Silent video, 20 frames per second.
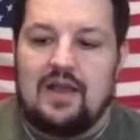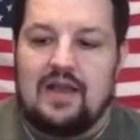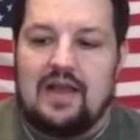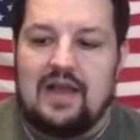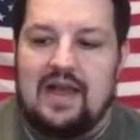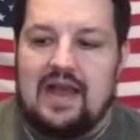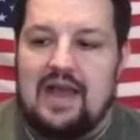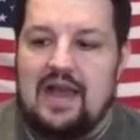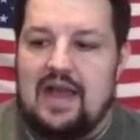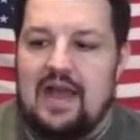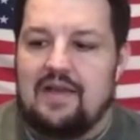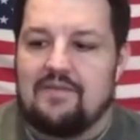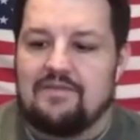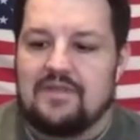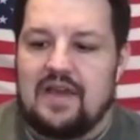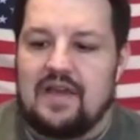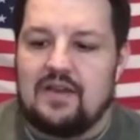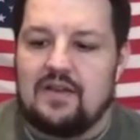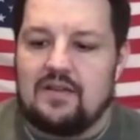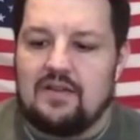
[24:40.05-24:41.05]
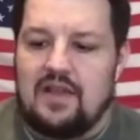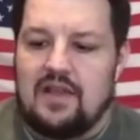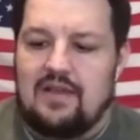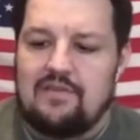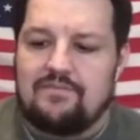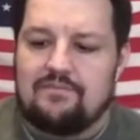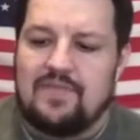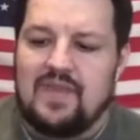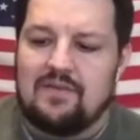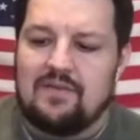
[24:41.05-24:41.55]
I've
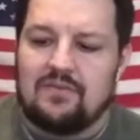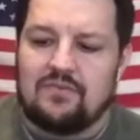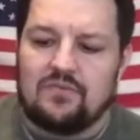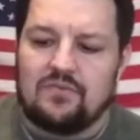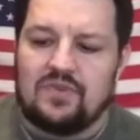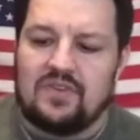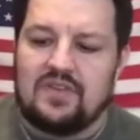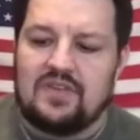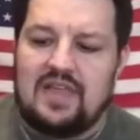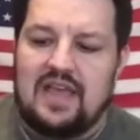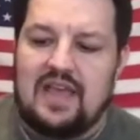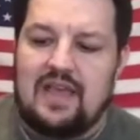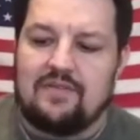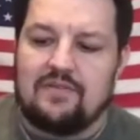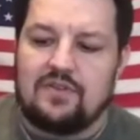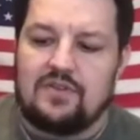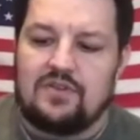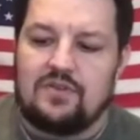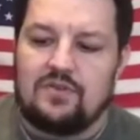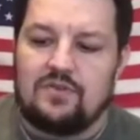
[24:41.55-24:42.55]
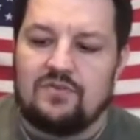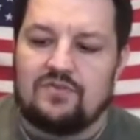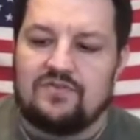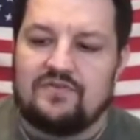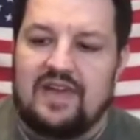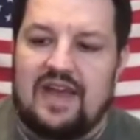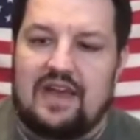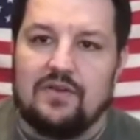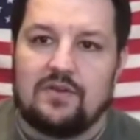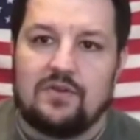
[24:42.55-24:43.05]
been able really to have a huge
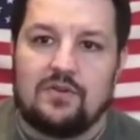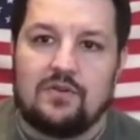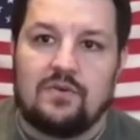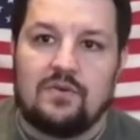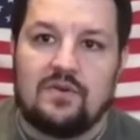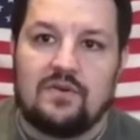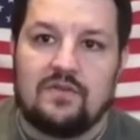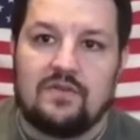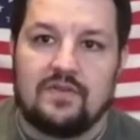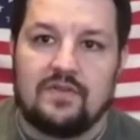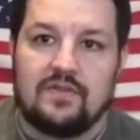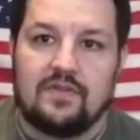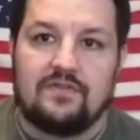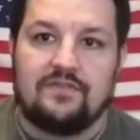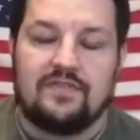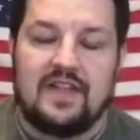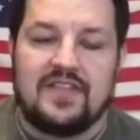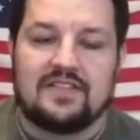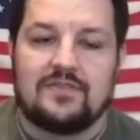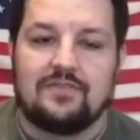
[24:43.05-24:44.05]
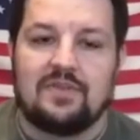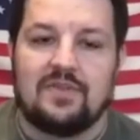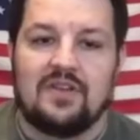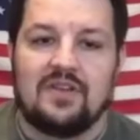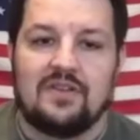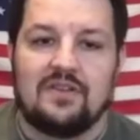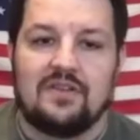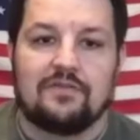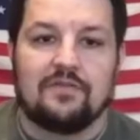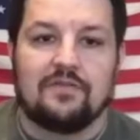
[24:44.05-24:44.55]
value for the
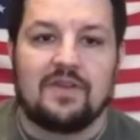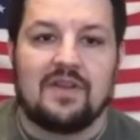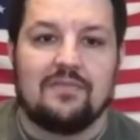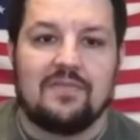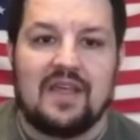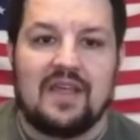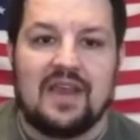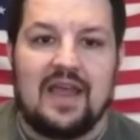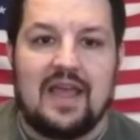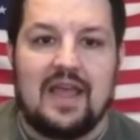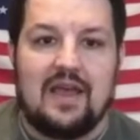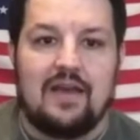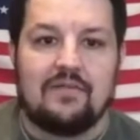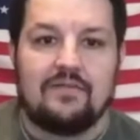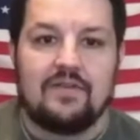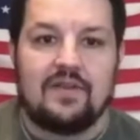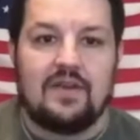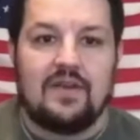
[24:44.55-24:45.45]
flexibility and the freedom that I have,